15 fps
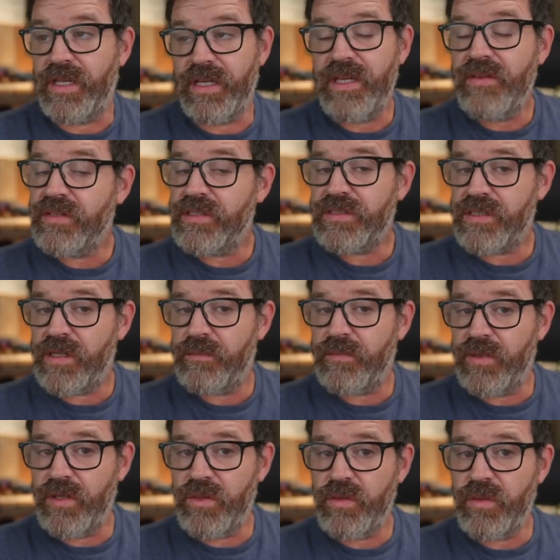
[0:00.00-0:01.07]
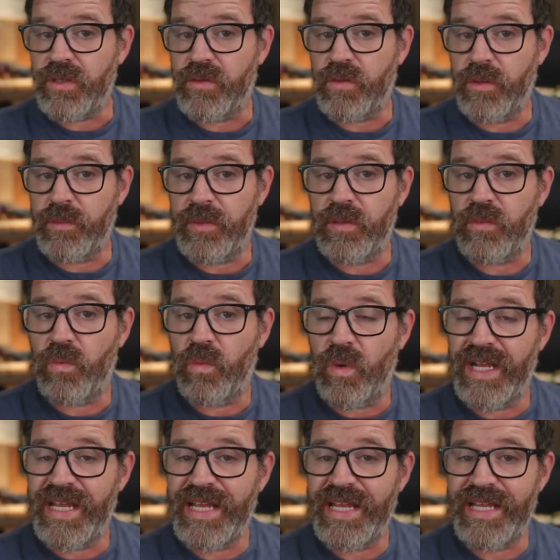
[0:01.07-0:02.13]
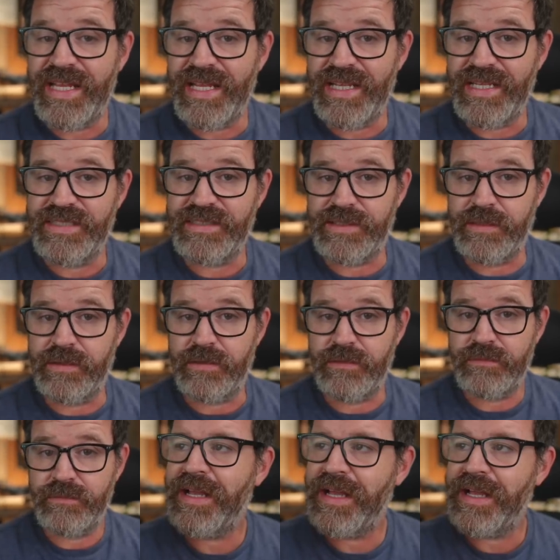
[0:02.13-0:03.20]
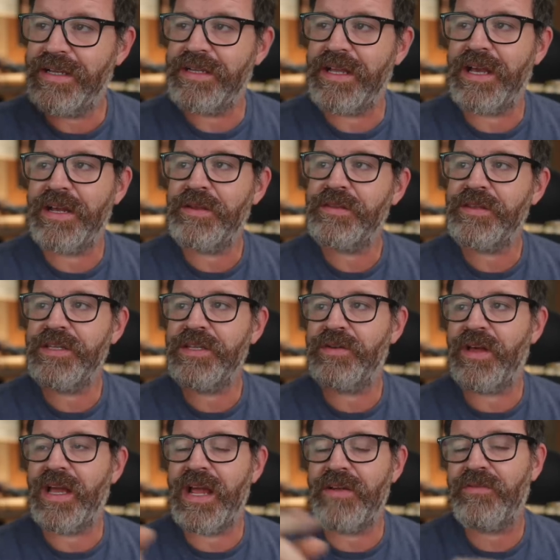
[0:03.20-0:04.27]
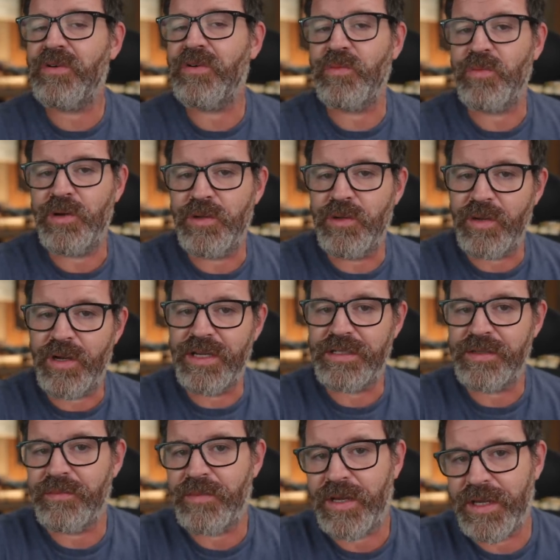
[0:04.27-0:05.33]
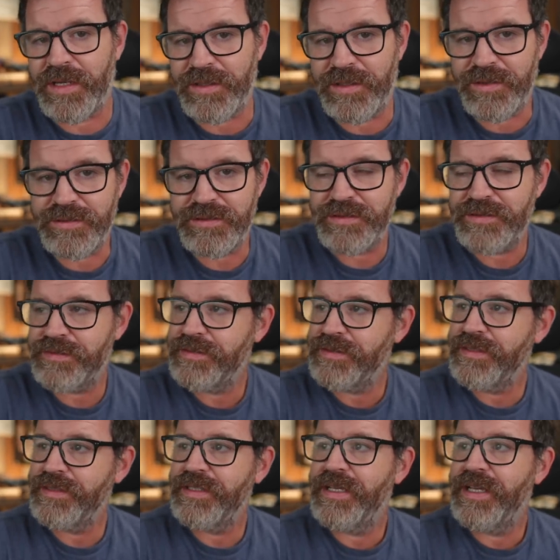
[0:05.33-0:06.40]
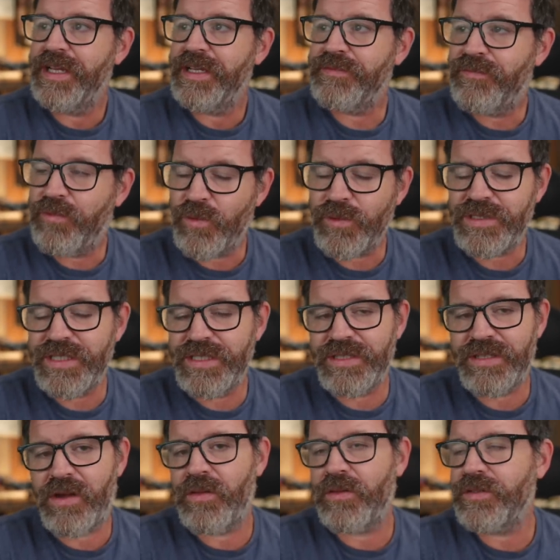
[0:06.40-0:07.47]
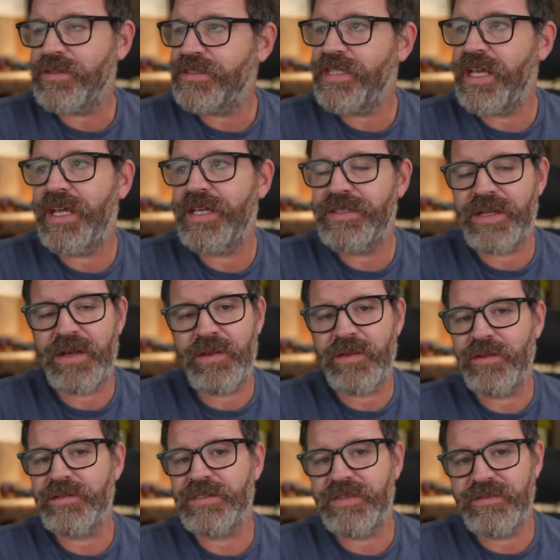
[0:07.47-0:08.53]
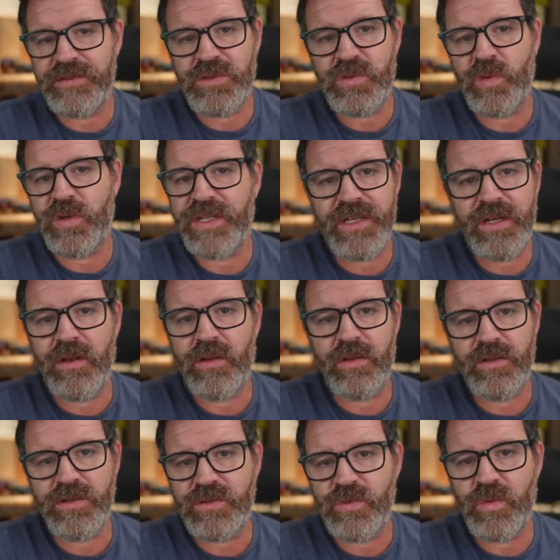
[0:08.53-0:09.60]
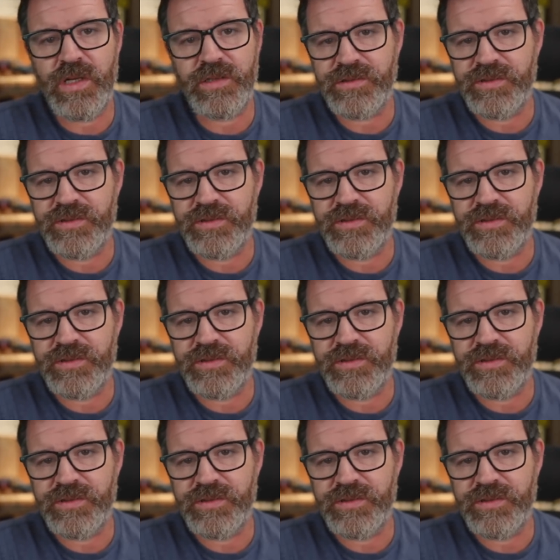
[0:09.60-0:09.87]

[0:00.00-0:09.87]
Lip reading: and even some new equipment way easier. And I don't think you'll ever regret buying those. $14, $10, even $20 well